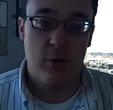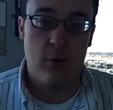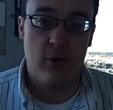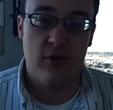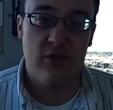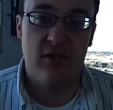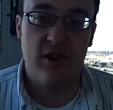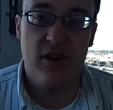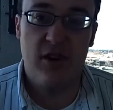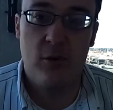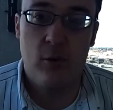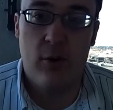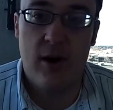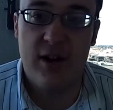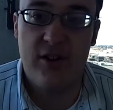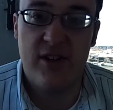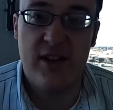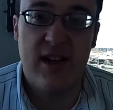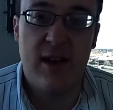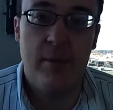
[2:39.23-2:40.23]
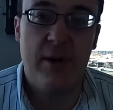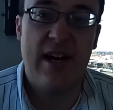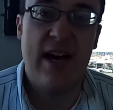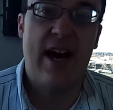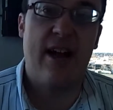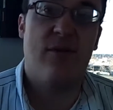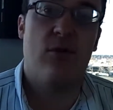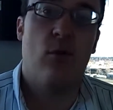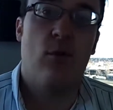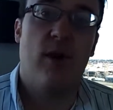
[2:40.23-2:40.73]
a horse that you're watching coming
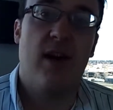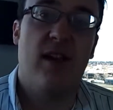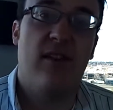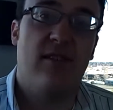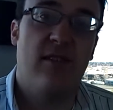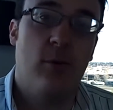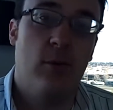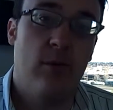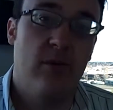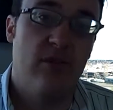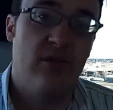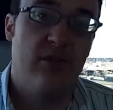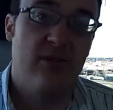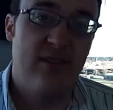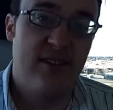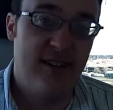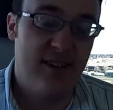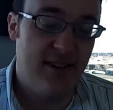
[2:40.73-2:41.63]
out of a race that was,